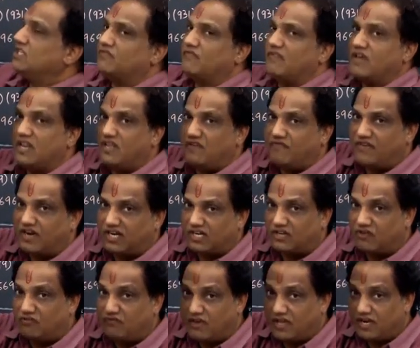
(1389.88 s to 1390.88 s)
is very
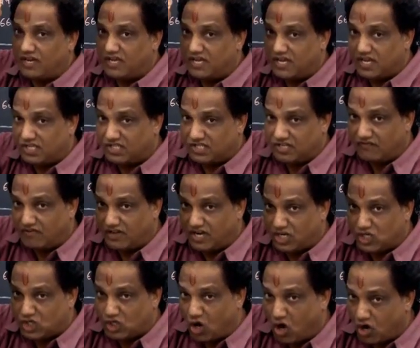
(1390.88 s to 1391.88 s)
effective, very easy,
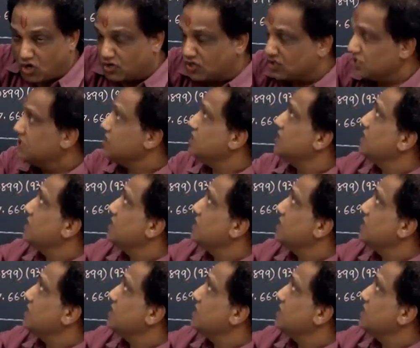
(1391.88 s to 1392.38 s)
very short.